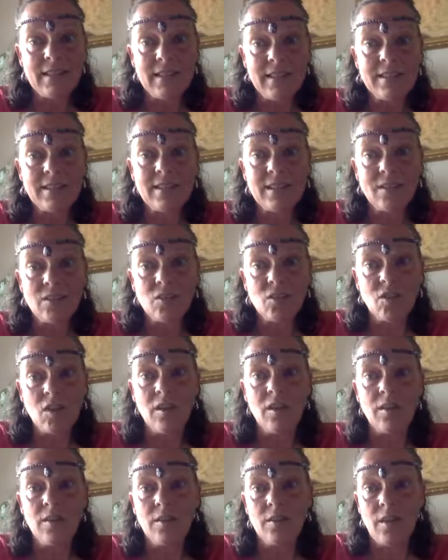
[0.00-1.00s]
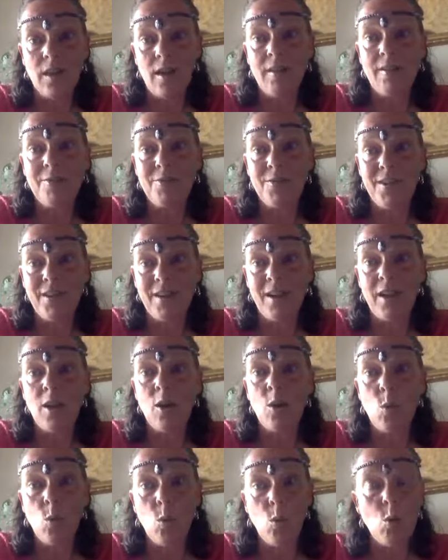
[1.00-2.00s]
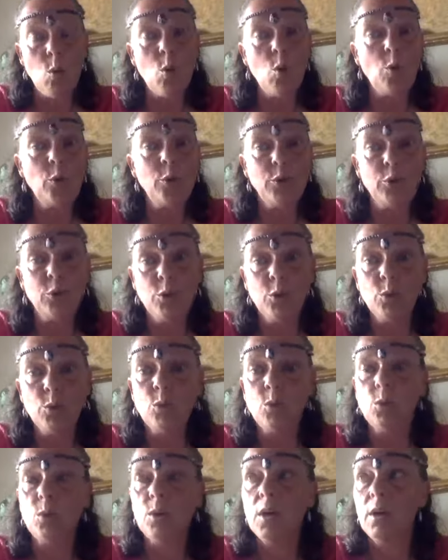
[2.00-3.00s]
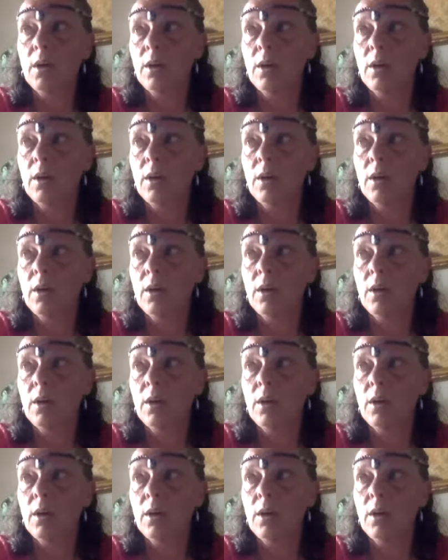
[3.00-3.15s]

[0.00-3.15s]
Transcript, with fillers: is the start of a whole new.